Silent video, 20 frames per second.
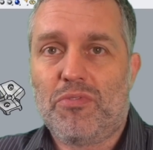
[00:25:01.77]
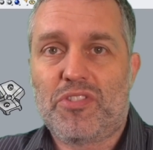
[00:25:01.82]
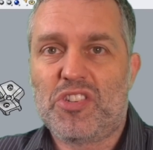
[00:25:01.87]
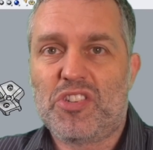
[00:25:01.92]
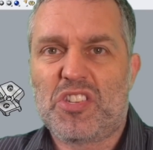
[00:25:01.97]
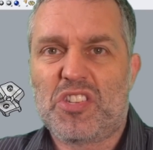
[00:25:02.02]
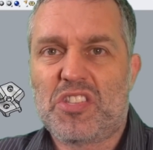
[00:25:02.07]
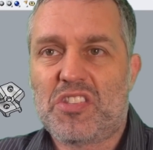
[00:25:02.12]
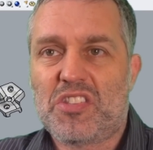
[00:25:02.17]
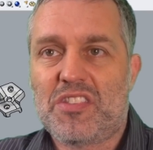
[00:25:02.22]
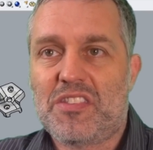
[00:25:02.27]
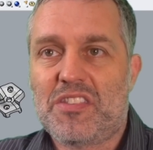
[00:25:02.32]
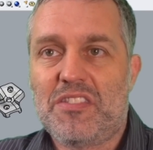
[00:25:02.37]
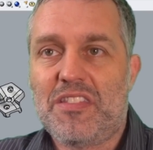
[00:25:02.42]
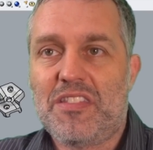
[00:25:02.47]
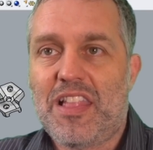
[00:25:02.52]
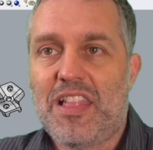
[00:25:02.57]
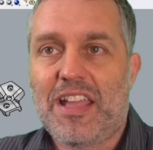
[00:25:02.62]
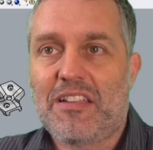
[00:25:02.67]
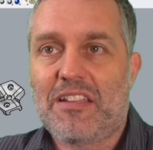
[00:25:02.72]
just
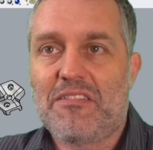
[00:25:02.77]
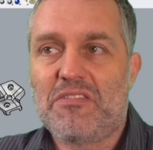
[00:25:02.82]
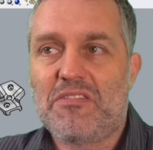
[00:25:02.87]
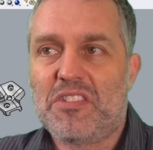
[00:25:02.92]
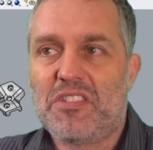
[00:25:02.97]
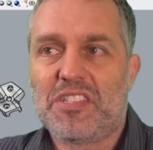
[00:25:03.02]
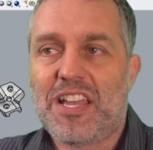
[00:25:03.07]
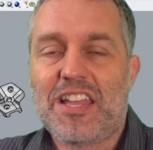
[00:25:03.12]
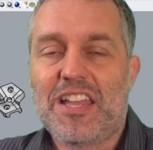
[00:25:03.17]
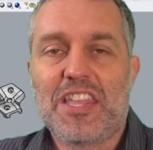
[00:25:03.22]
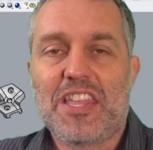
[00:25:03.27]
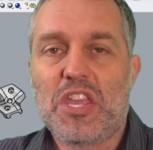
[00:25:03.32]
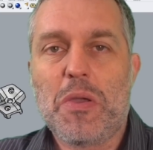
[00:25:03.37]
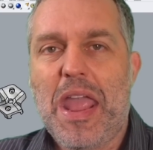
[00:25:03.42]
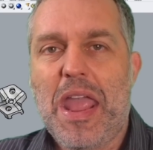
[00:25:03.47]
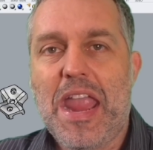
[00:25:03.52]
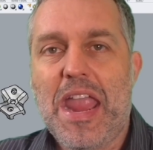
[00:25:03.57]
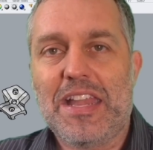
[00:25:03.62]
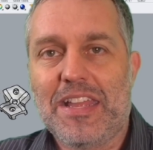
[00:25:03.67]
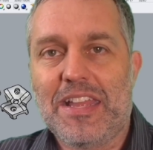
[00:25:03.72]
like decide that you
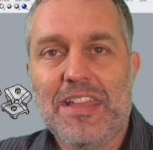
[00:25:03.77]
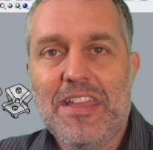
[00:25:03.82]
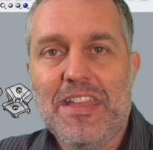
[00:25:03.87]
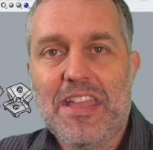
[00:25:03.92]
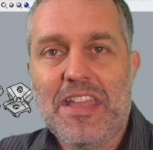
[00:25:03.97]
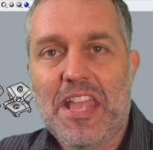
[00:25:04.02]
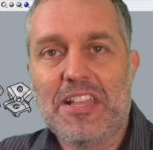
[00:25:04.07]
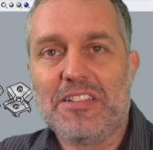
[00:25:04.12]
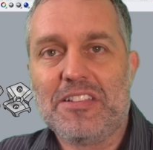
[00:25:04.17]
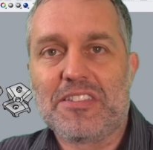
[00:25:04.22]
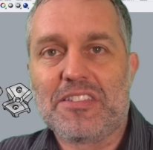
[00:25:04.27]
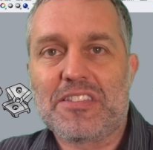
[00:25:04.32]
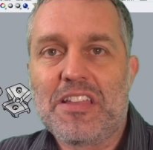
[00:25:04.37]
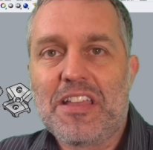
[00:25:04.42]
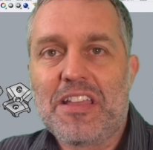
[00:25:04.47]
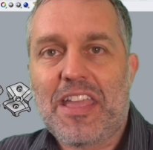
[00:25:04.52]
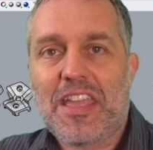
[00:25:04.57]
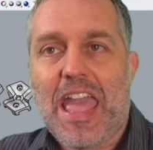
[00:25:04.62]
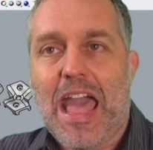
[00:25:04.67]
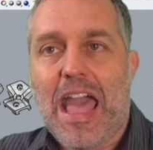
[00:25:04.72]
hate his
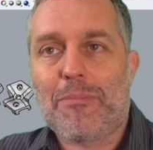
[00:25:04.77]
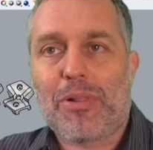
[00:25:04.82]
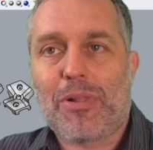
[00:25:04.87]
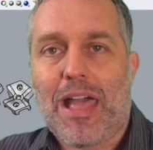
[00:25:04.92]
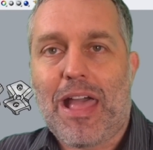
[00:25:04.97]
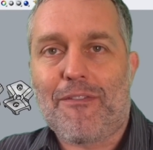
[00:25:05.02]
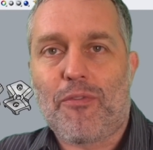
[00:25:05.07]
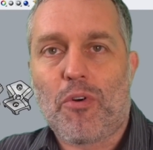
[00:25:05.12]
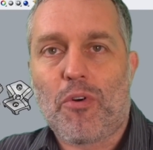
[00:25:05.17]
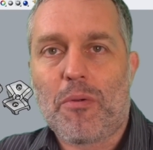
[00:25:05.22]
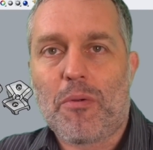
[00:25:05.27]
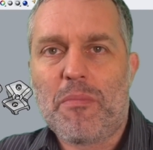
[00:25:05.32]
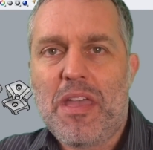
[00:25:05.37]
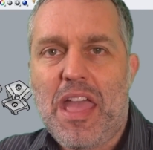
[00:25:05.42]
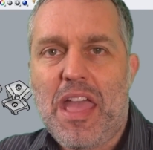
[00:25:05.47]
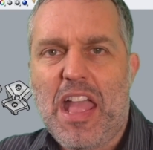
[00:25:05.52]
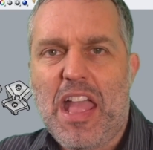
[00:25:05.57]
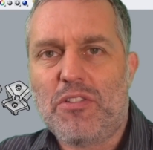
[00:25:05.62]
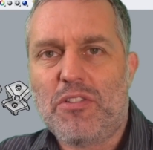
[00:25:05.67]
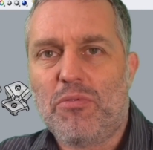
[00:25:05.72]
CAD platform
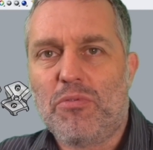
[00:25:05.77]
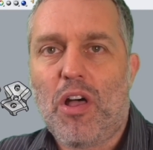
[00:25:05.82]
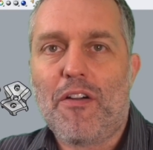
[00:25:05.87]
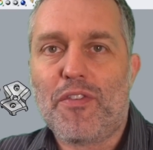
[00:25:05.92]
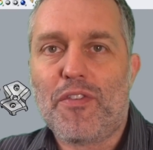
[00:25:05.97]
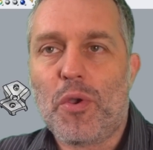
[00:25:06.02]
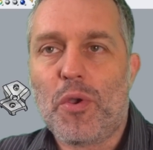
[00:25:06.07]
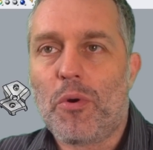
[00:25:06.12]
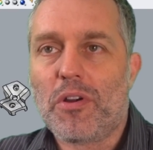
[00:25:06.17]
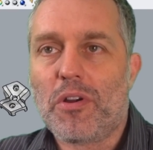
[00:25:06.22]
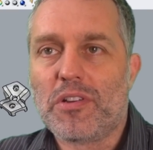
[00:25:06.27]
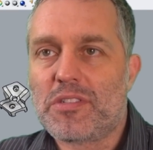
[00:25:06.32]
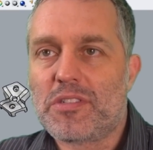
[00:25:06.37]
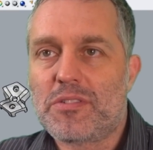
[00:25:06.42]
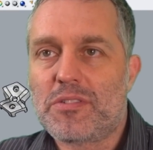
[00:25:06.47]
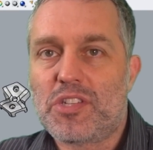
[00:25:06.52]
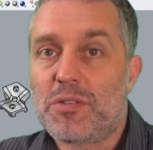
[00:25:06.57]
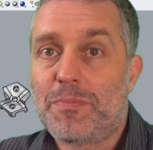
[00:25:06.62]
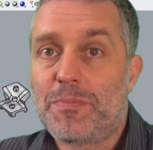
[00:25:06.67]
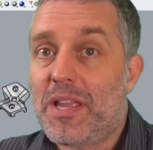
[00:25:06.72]
and you love yours
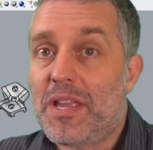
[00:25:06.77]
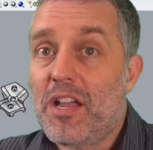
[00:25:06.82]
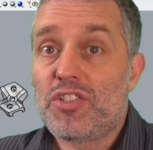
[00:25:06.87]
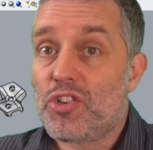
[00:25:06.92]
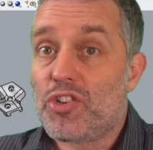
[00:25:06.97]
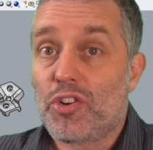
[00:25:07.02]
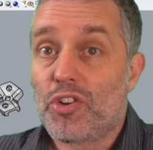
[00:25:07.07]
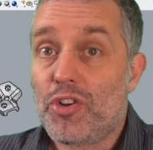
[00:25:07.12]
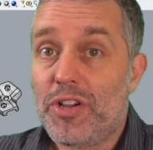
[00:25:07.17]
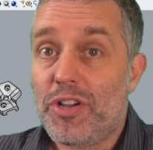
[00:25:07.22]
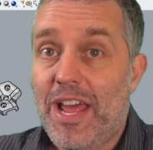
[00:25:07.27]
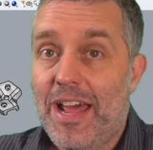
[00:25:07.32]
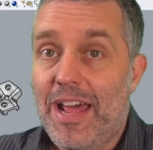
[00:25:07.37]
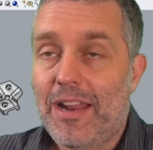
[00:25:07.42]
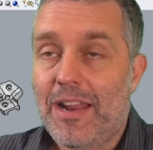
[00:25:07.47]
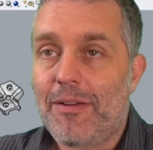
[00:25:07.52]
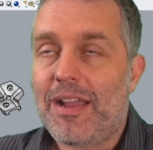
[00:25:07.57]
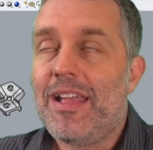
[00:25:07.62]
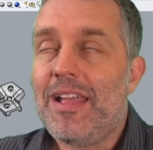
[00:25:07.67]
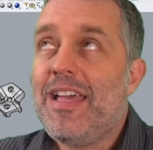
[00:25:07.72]
just because you're good at
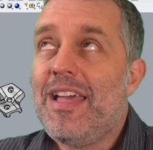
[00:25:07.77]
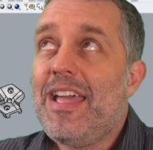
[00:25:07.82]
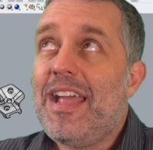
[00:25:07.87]
it, right?